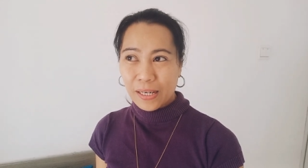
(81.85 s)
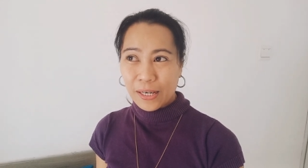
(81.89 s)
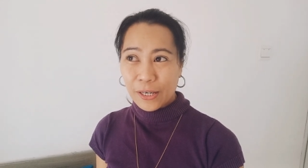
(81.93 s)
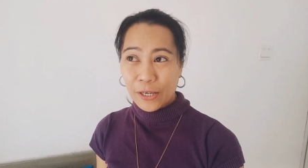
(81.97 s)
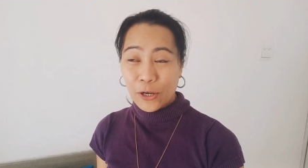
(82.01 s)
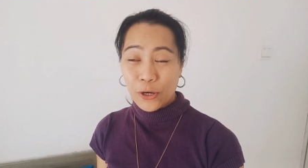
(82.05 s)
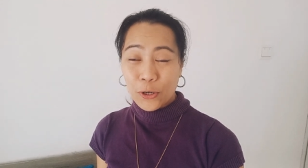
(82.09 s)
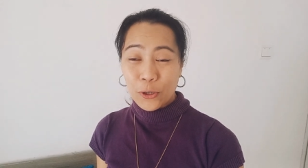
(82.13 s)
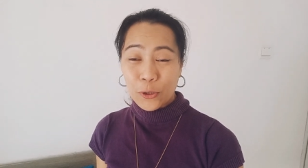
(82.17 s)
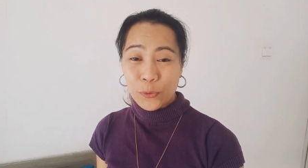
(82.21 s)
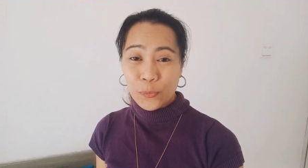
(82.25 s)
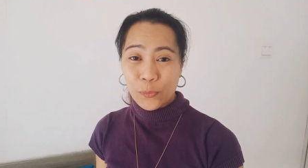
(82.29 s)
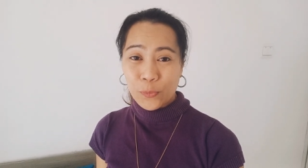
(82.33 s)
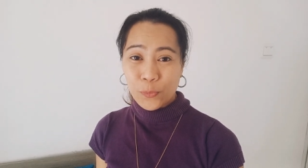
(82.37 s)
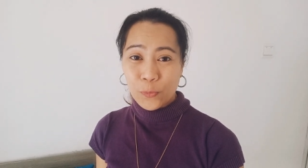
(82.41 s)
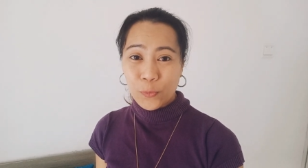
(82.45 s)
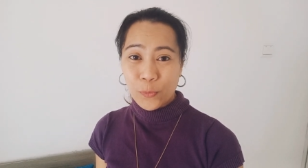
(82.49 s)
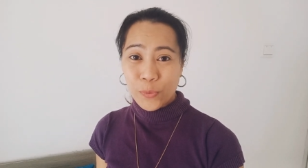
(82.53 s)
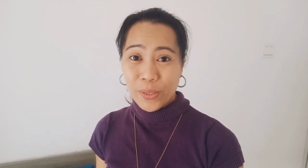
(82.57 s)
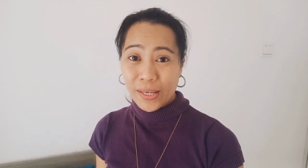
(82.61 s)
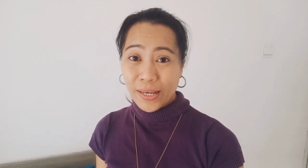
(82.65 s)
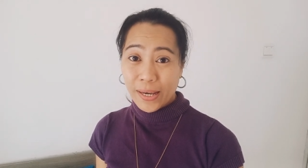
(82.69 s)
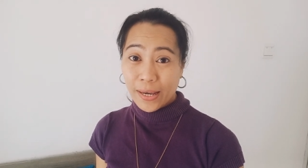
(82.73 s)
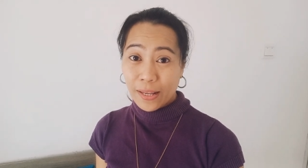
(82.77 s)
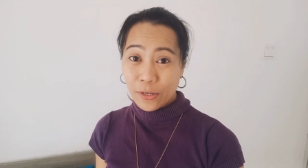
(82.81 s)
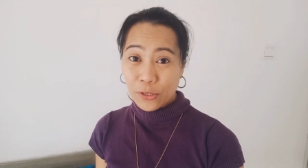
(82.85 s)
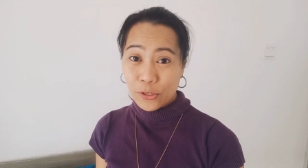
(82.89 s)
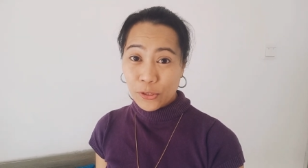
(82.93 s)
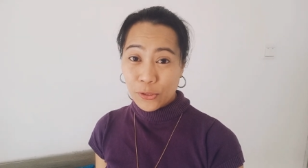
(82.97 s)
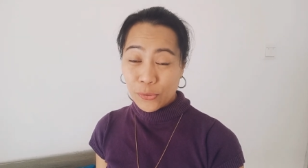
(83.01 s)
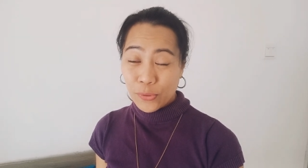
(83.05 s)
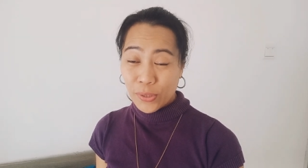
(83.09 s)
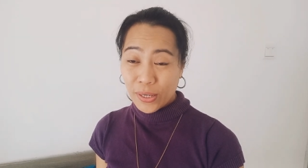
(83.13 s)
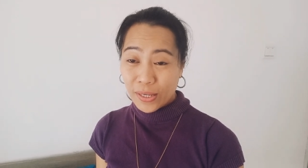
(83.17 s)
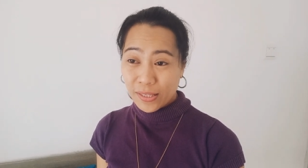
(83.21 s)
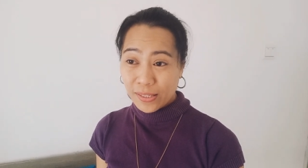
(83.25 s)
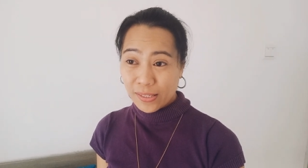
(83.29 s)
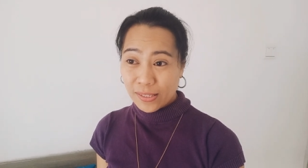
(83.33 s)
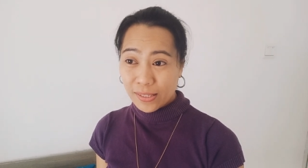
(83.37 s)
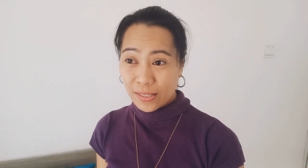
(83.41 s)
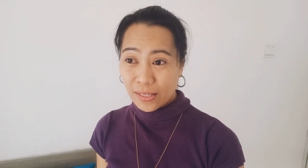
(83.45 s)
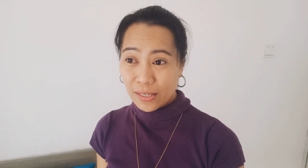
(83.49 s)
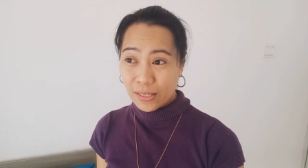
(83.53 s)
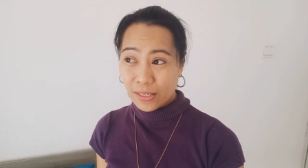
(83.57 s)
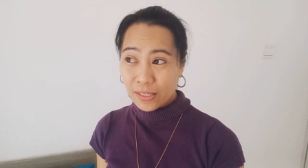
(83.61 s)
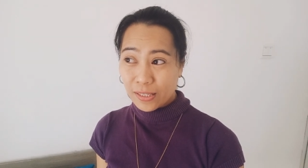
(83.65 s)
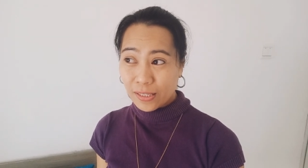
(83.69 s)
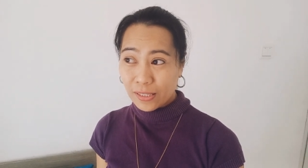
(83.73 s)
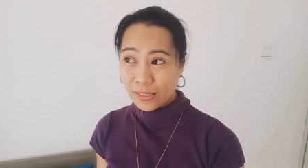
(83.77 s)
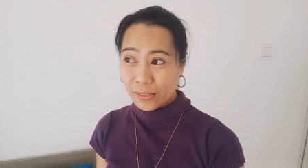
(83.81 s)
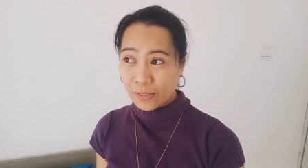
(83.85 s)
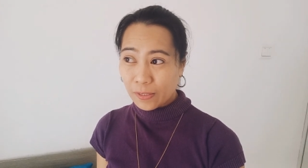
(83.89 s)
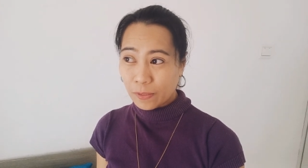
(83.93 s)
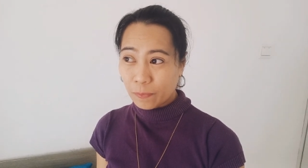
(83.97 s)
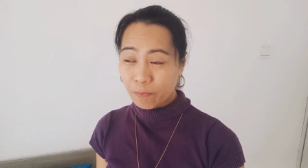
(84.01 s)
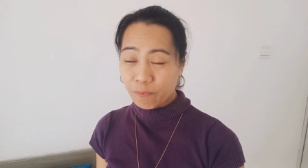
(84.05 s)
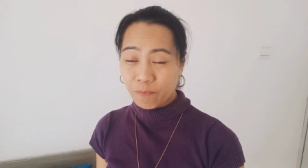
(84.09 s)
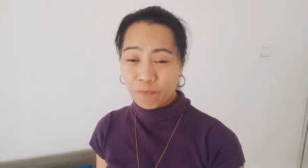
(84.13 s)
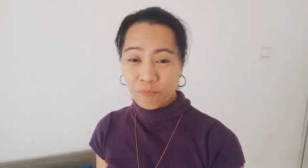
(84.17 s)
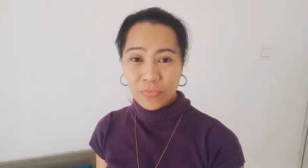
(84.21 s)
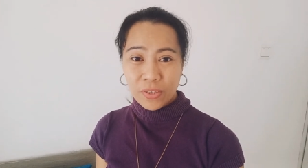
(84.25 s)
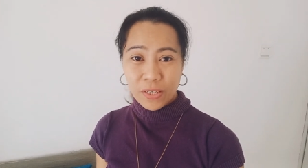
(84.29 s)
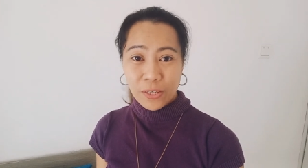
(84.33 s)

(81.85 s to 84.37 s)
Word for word: I hope we can do it um,